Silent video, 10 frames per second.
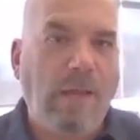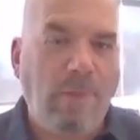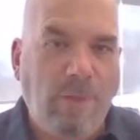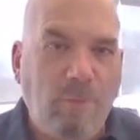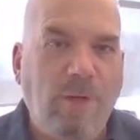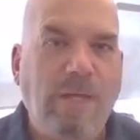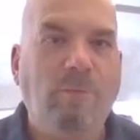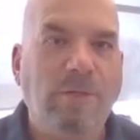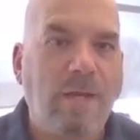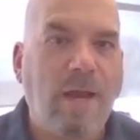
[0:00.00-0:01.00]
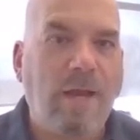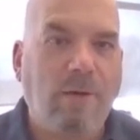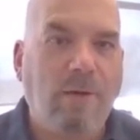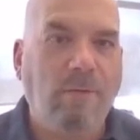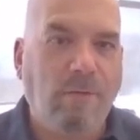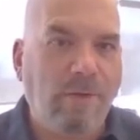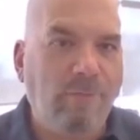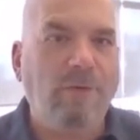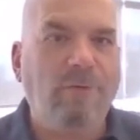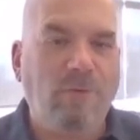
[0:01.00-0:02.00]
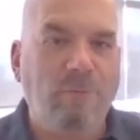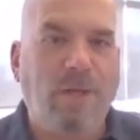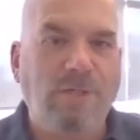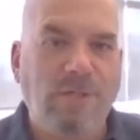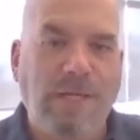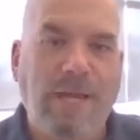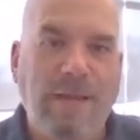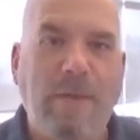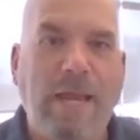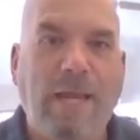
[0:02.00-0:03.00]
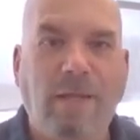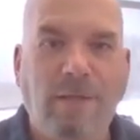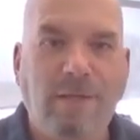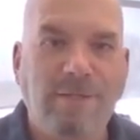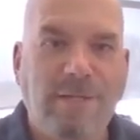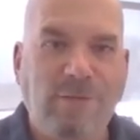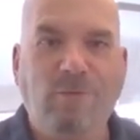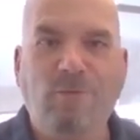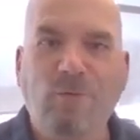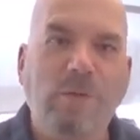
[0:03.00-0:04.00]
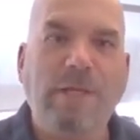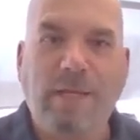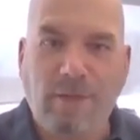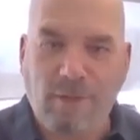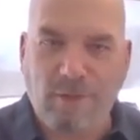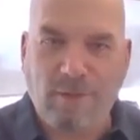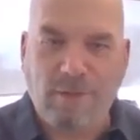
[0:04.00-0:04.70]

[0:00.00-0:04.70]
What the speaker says: and then when he retired, loved it so much he came back and continued doing it here.